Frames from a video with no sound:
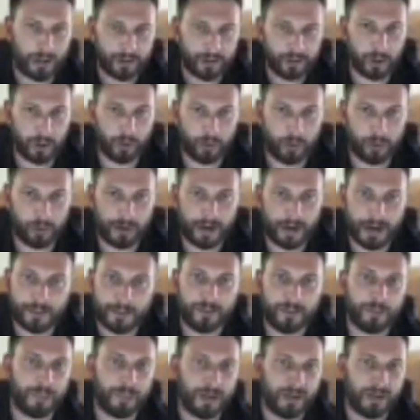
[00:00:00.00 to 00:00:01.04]
Don't know the names,
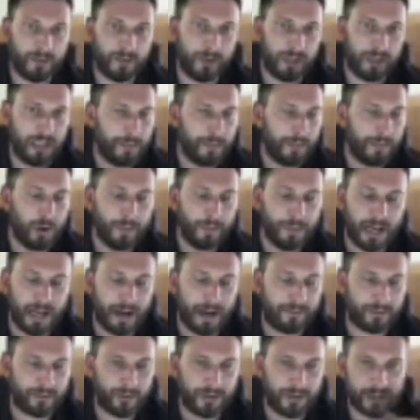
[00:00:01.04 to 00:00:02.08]
but if you email me
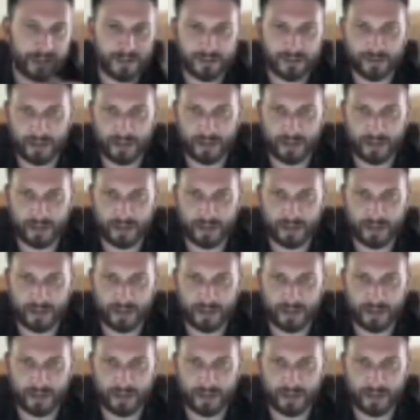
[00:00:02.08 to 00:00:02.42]
after this